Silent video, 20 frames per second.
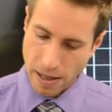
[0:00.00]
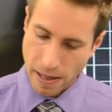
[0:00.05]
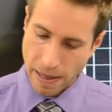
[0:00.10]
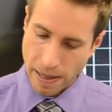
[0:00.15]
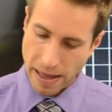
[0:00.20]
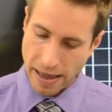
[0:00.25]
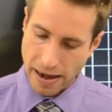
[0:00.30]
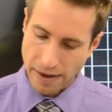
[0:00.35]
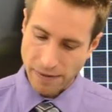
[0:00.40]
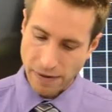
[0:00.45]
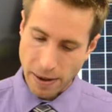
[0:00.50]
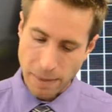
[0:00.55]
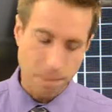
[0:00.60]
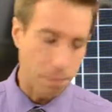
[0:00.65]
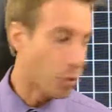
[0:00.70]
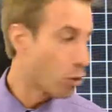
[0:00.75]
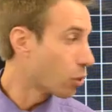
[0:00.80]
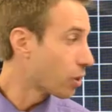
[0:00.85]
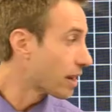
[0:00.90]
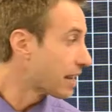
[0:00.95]
And if I
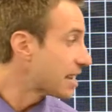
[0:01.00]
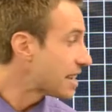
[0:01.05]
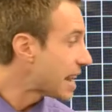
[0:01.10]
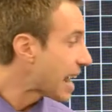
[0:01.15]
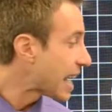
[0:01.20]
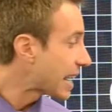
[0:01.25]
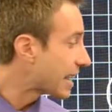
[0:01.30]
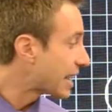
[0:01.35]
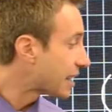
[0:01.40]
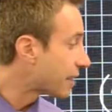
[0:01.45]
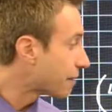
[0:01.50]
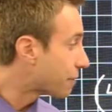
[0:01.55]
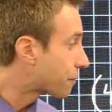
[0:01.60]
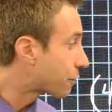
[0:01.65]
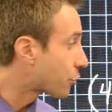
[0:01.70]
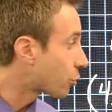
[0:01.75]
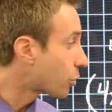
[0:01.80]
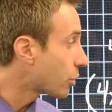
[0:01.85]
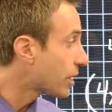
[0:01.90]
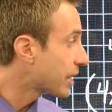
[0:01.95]
pull a negative
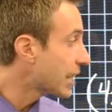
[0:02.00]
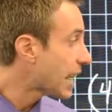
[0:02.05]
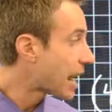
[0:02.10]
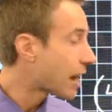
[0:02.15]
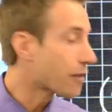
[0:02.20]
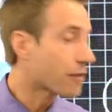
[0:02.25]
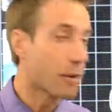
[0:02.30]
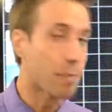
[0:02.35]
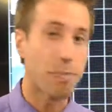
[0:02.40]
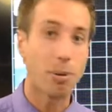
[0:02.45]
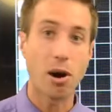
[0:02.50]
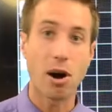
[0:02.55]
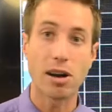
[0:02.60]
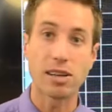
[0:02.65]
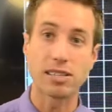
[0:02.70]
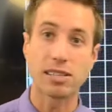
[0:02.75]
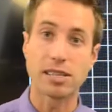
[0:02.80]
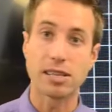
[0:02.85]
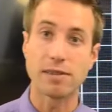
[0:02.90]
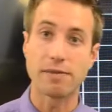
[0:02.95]
3 out of a
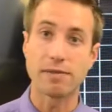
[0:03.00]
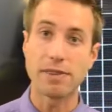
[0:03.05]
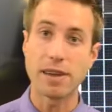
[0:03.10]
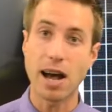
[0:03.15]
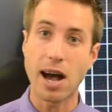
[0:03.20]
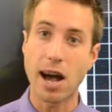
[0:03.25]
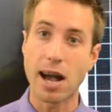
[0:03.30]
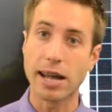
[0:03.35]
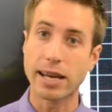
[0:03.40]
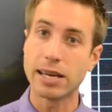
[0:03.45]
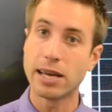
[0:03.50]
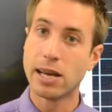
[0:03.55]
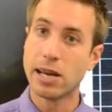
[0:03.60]
positive 9,